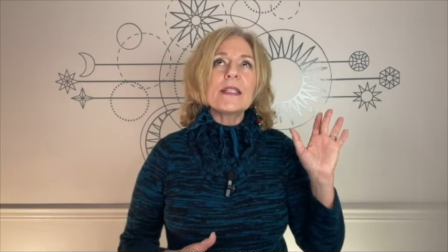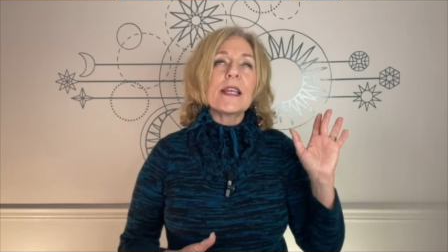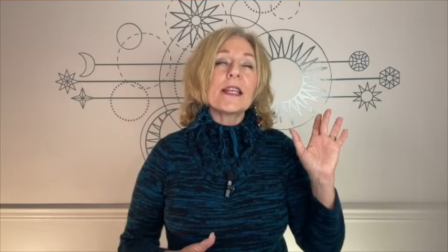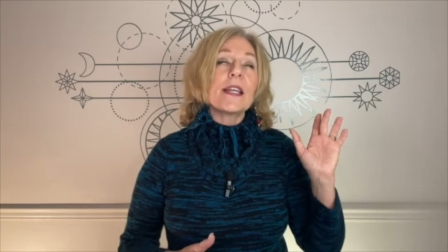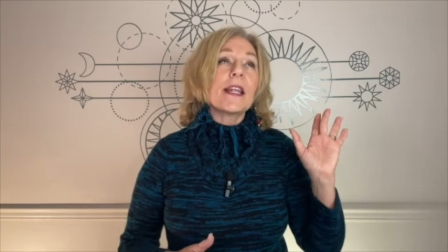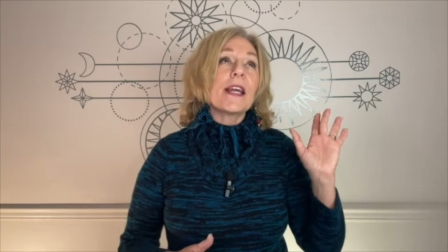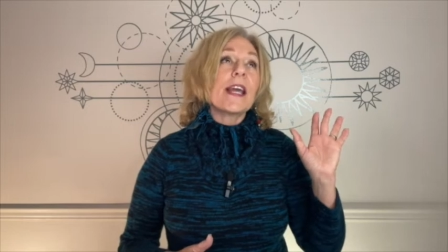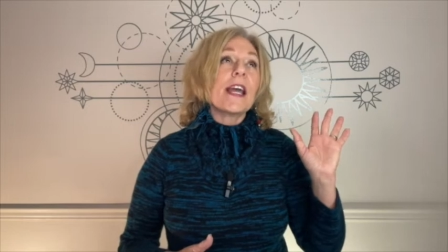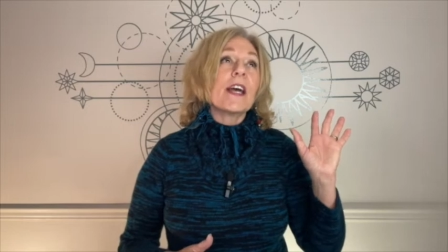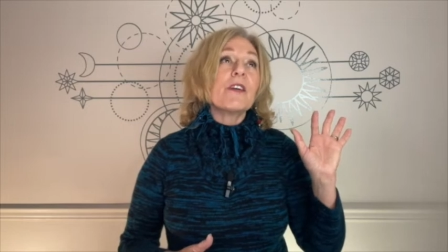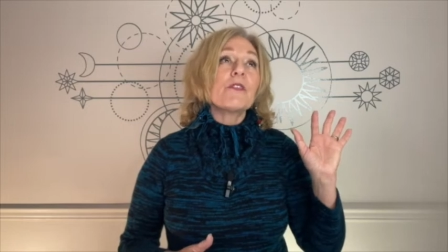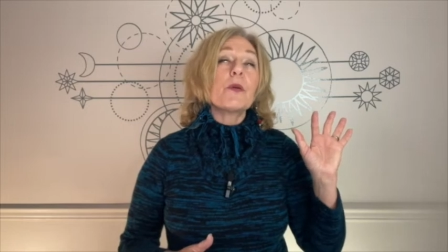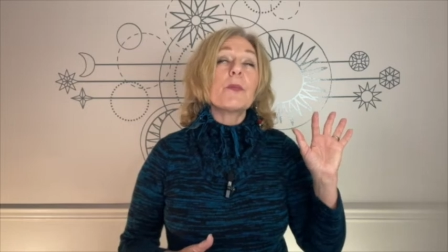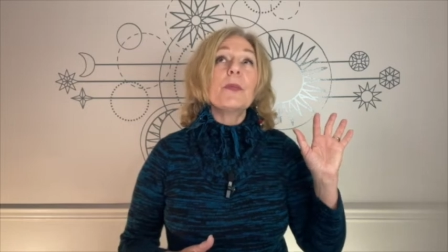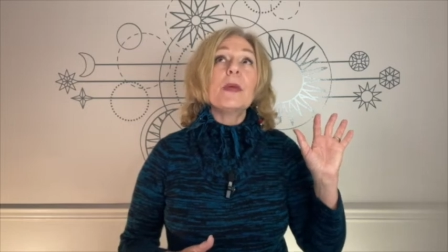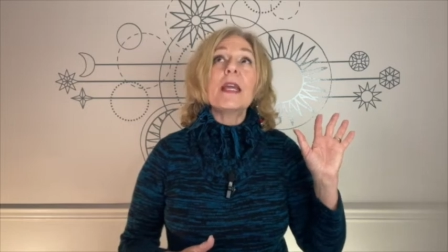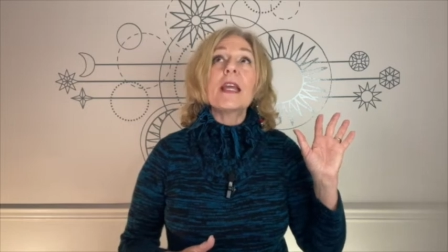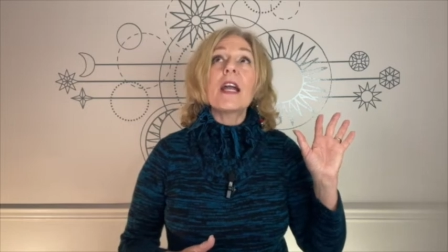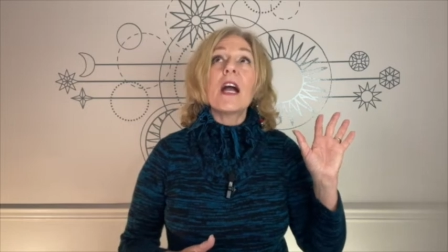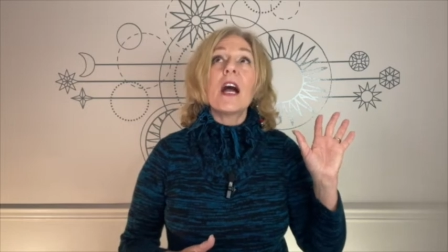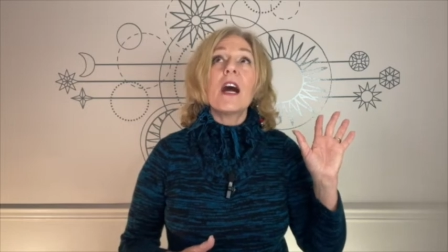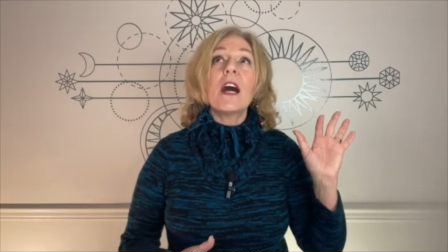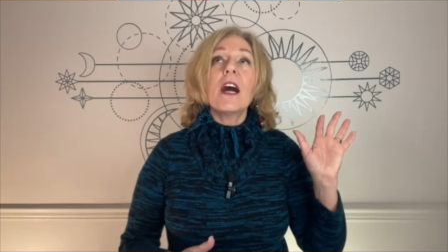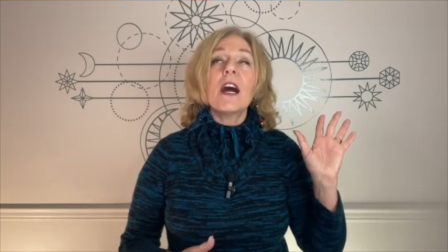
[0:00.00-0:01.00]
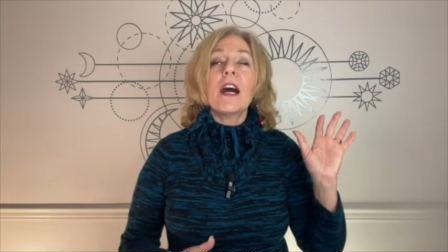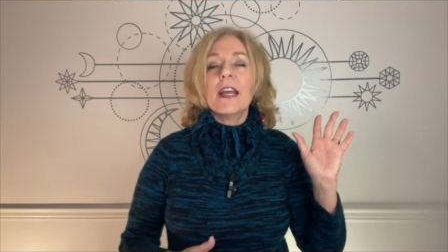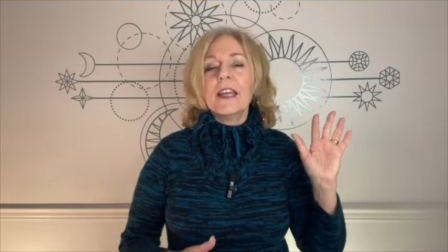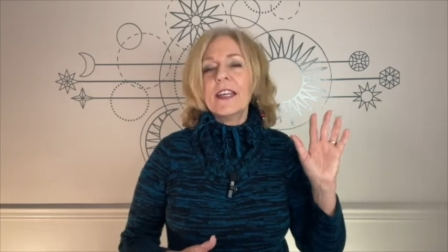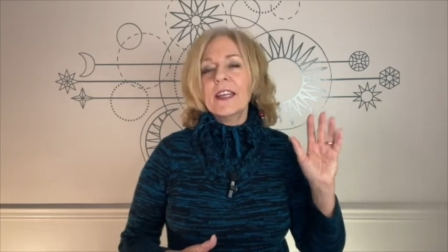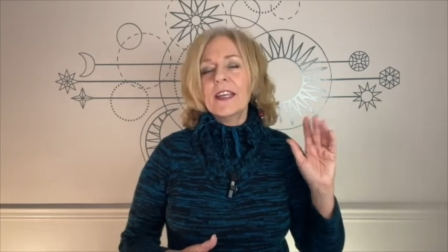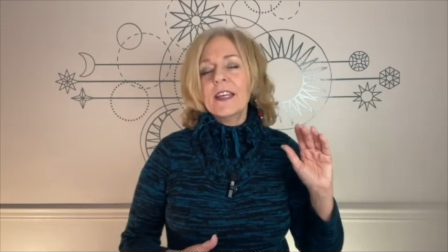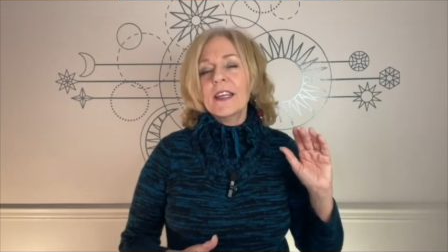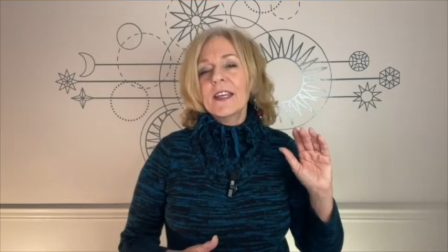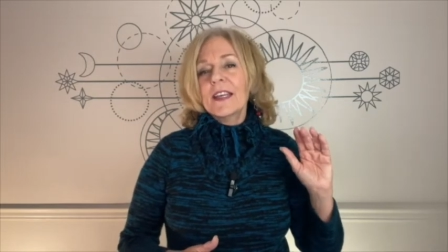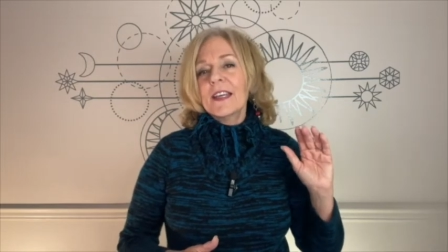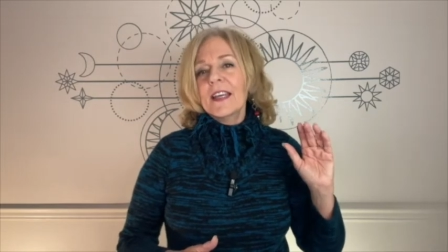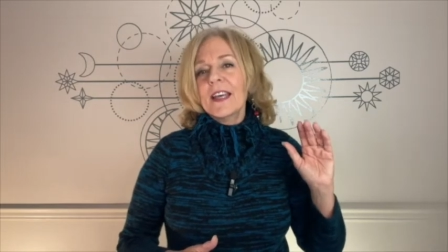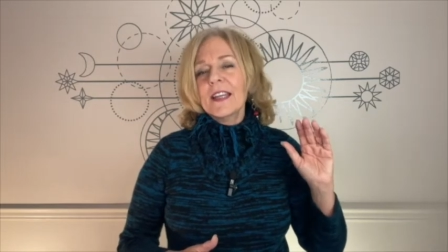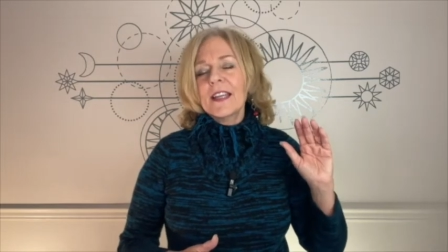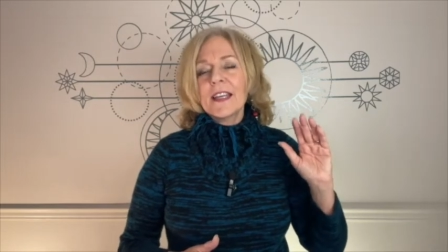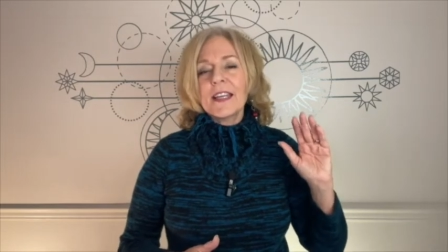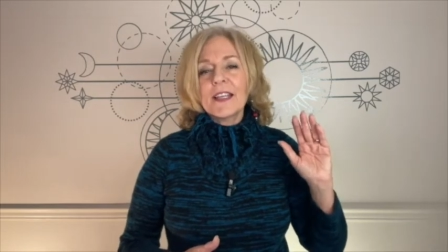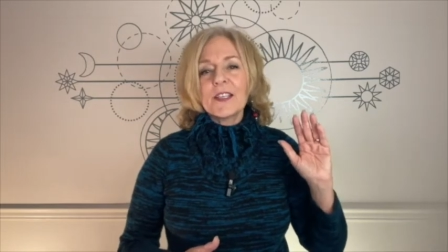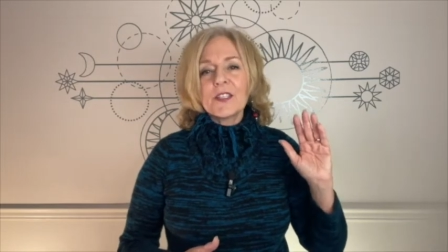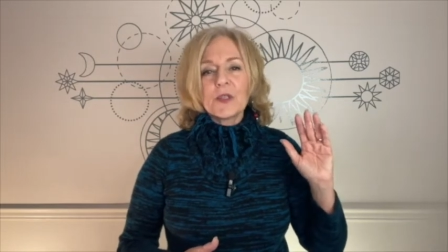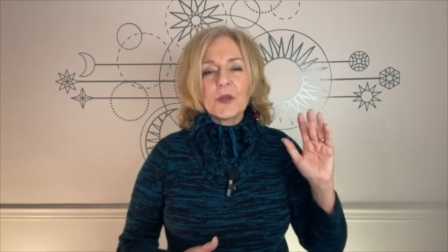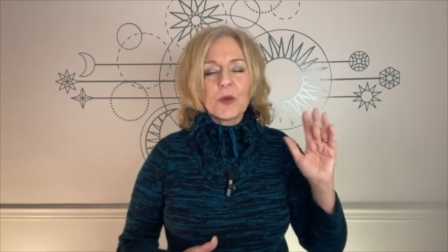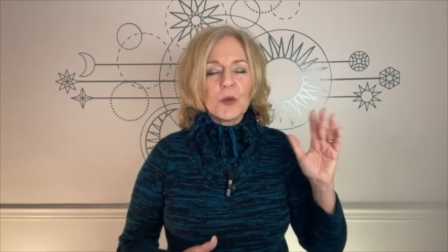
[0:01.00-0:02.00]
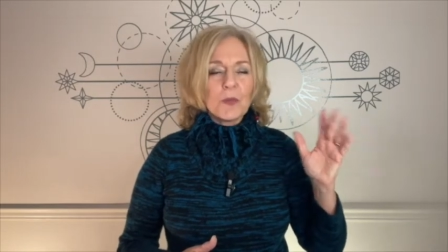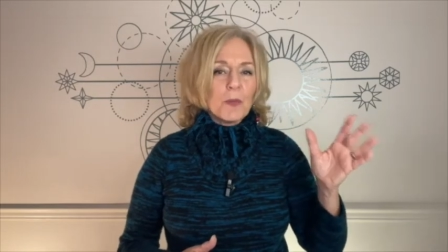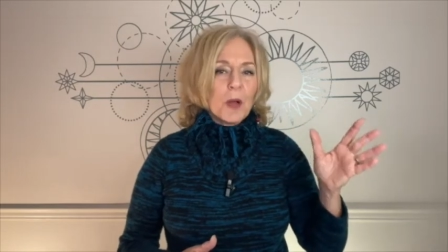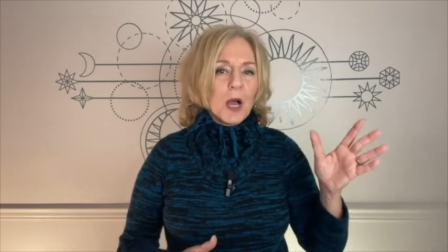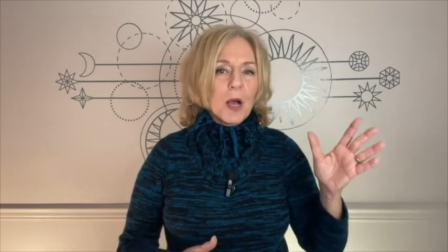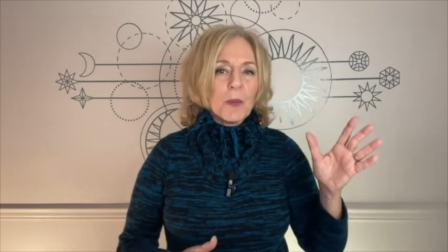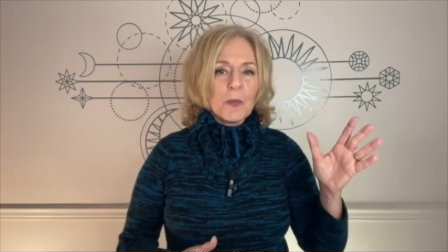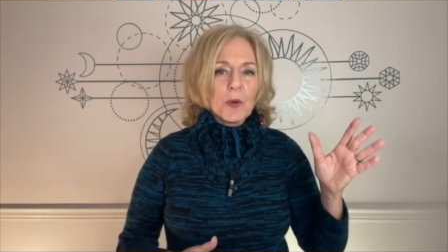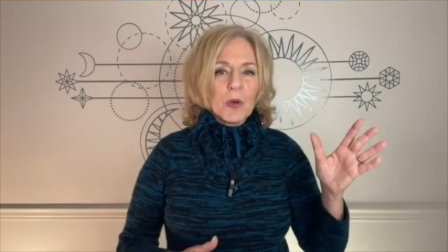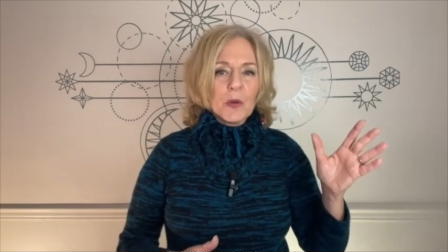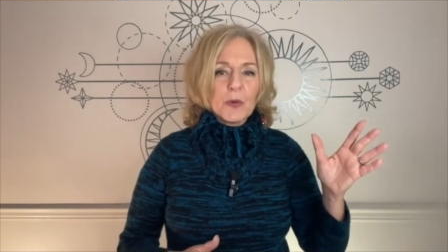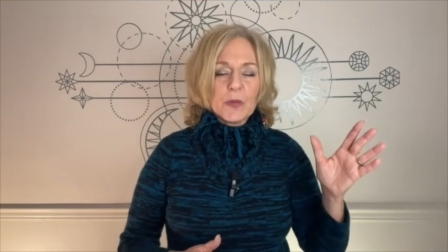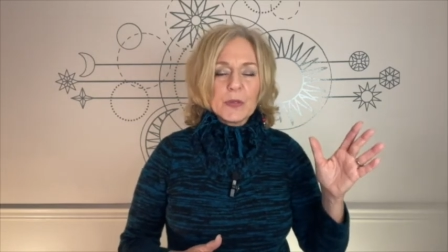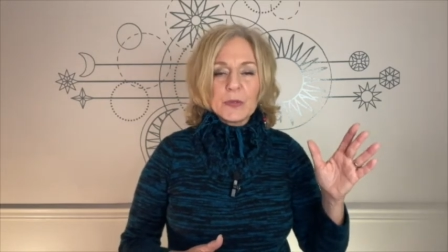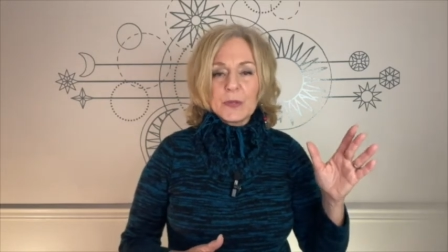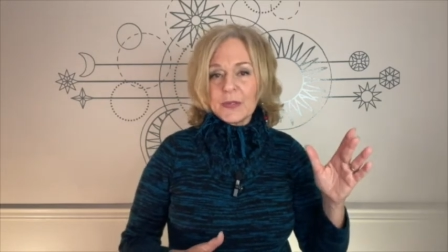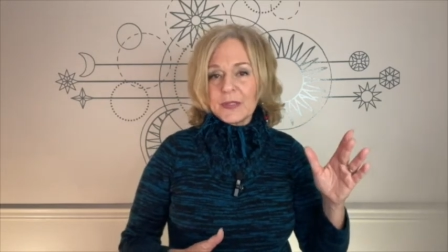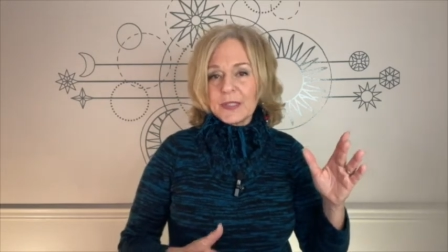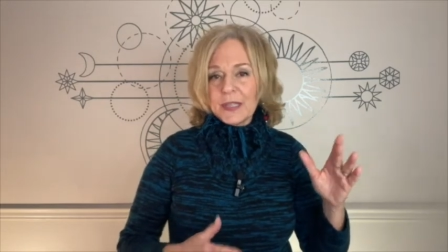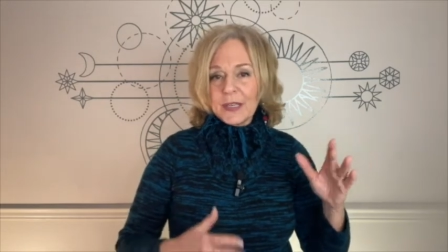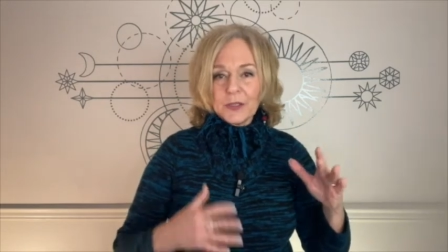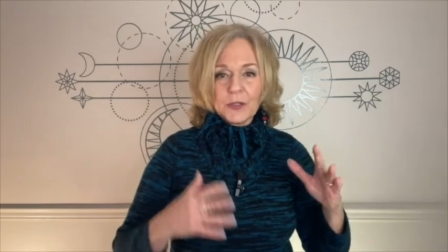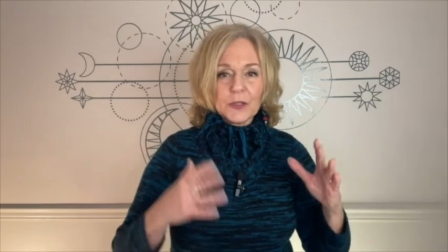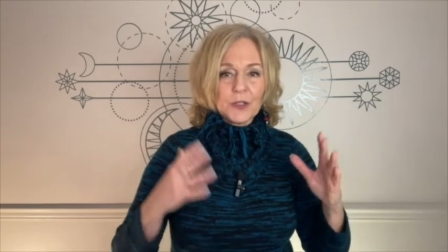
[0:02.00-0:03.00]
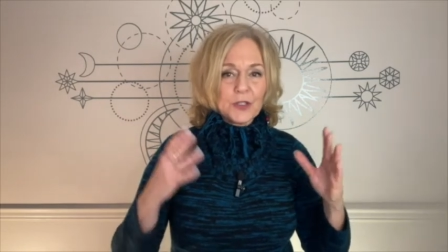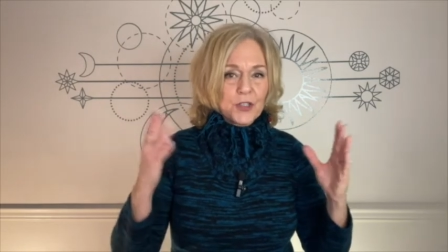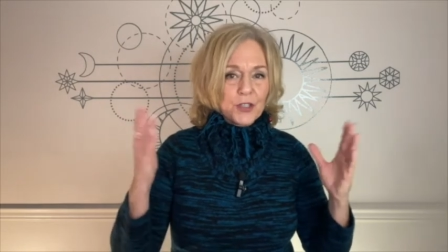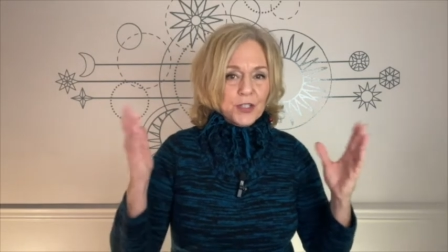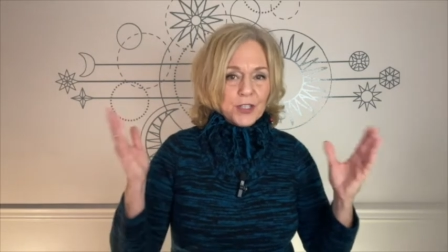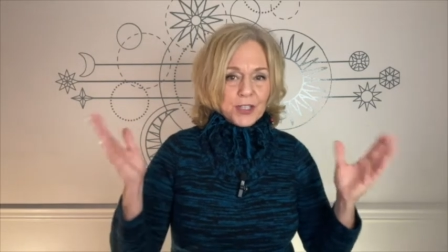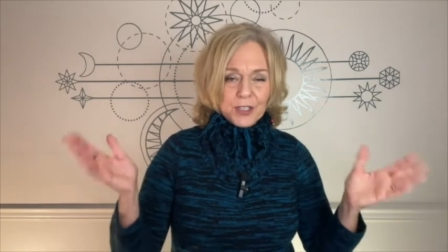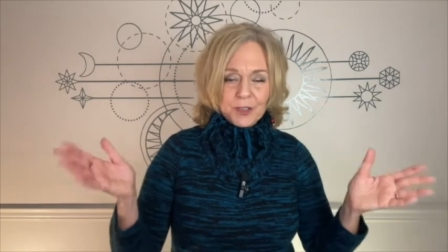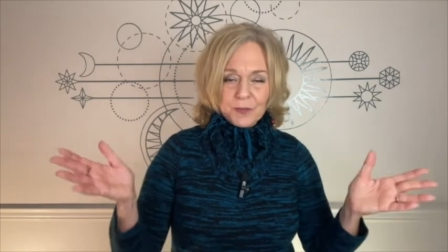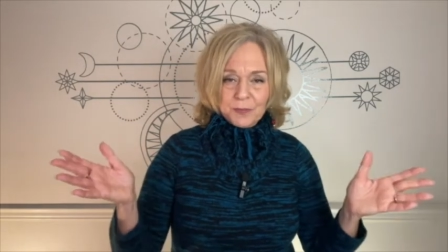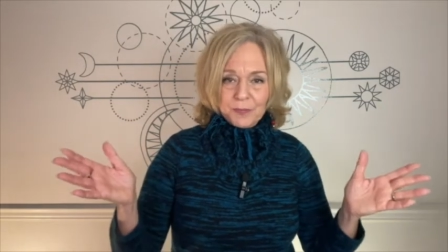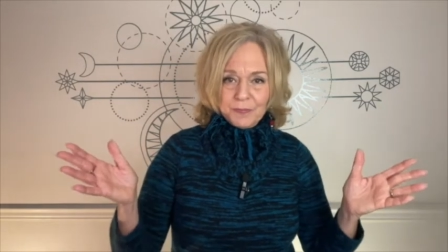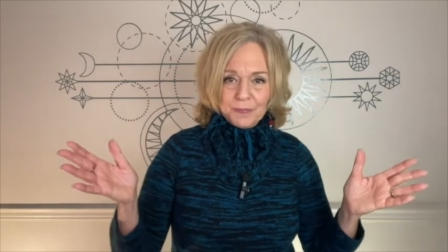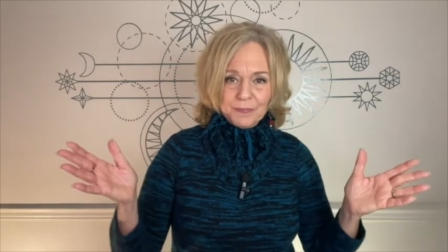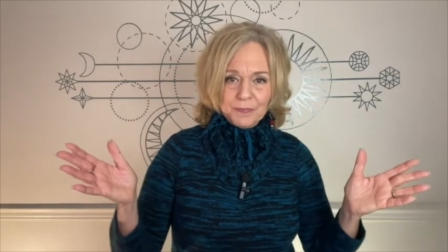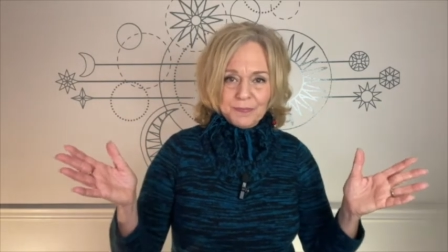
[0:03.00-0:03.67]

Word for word: said I have a big eye. And I guess her mom always would tell her she had